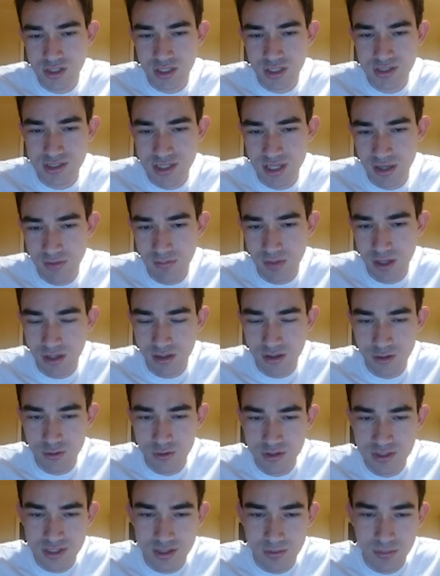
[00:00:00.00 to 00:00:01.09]
seemed like there
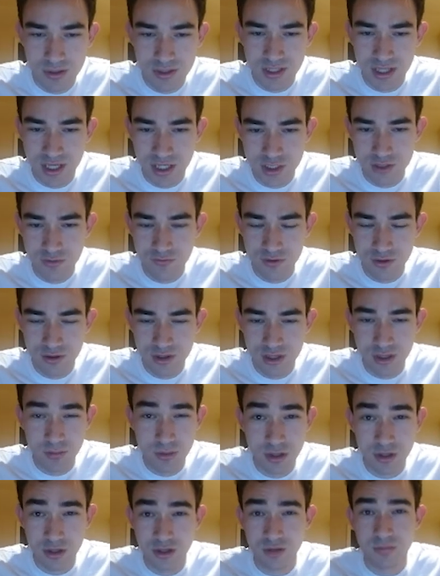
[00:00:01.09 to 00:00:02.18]
was some potential for the
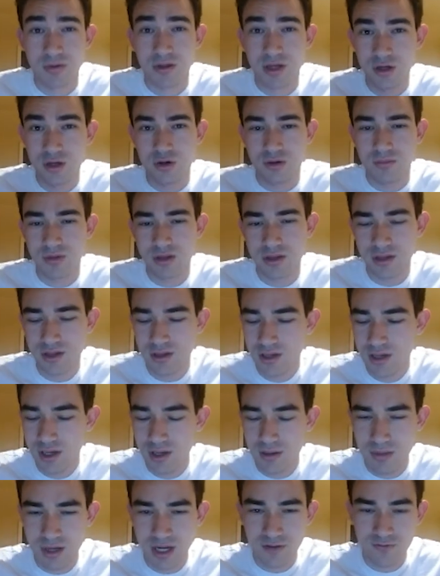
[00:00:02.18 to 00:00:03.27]
computer to play normally,
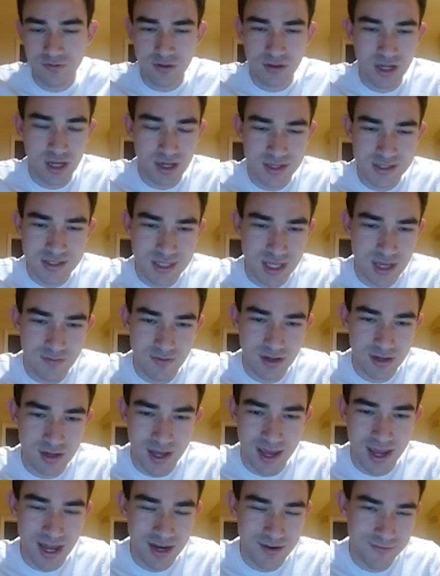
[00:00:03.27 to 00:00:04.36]
but after 97,
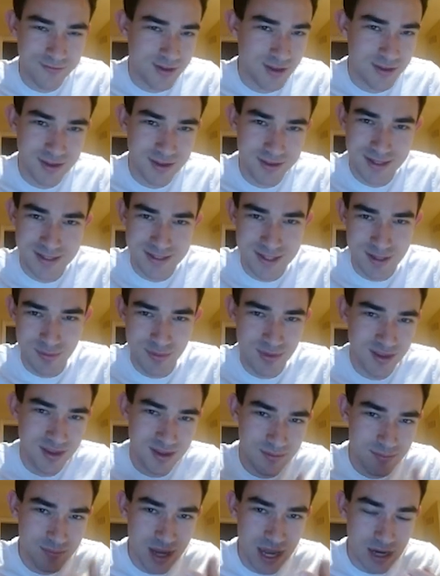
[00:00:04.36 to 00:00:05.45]
I had a feeling that
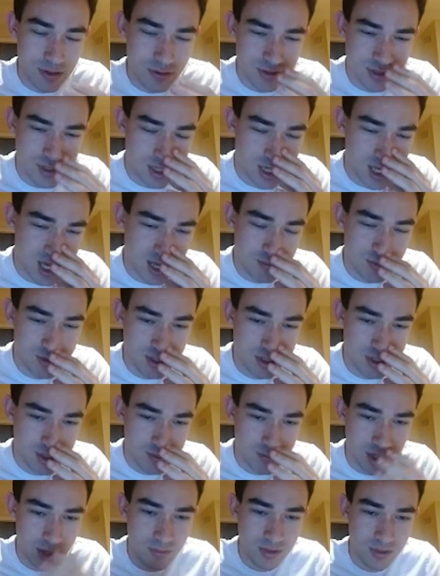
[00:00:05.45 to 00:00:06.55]
something bad was going to happen to
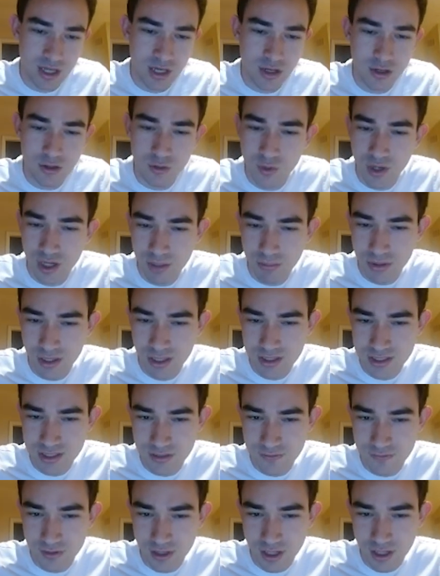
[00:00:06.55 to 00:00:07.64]
him. I mean, I could already play
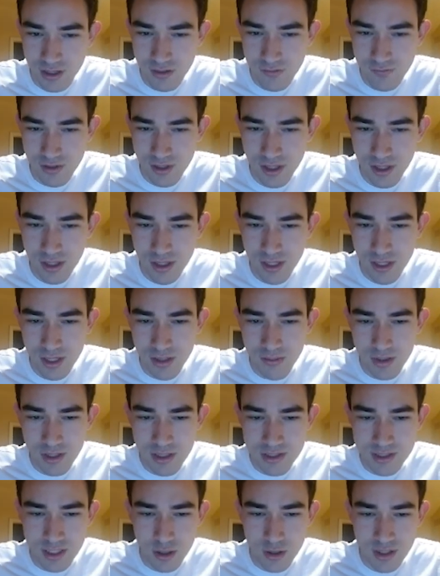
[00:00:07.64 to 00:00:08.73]
d5,
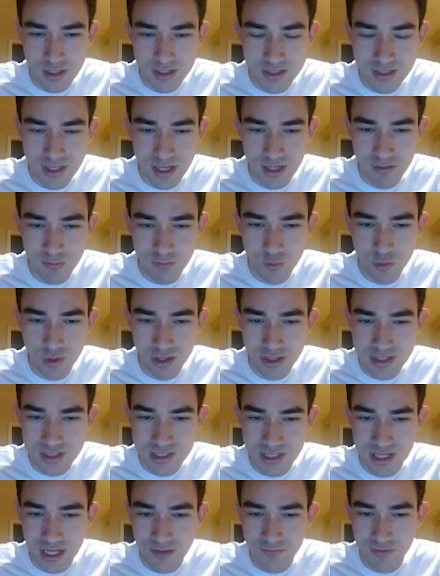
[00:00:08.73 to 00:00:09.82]
because here his knight really
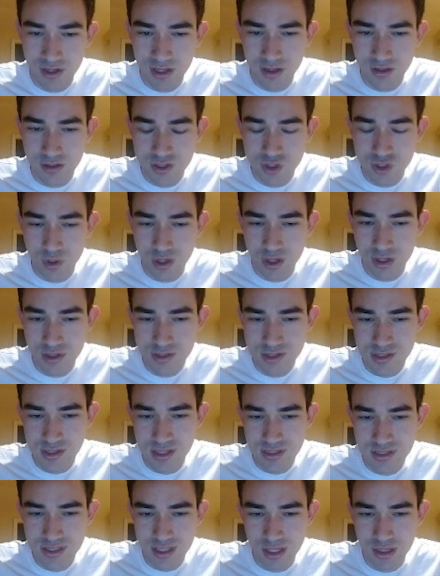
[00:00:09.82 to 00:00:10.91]
doesn't have any good squares.
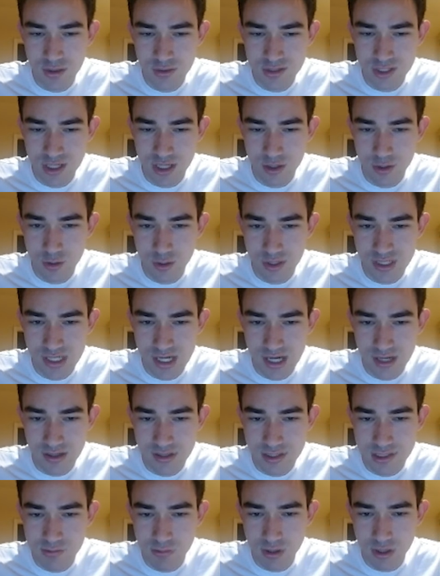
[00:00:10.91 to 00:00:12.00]
Let's say he goes here to attack
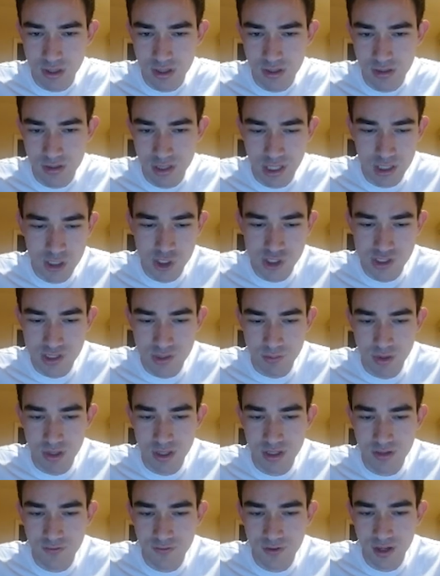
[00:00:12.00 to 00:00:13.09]
this pawn. I could just simply
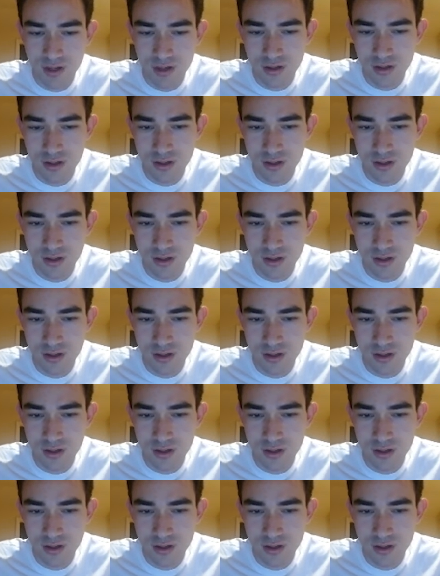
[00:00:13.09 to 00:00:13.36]
defend it.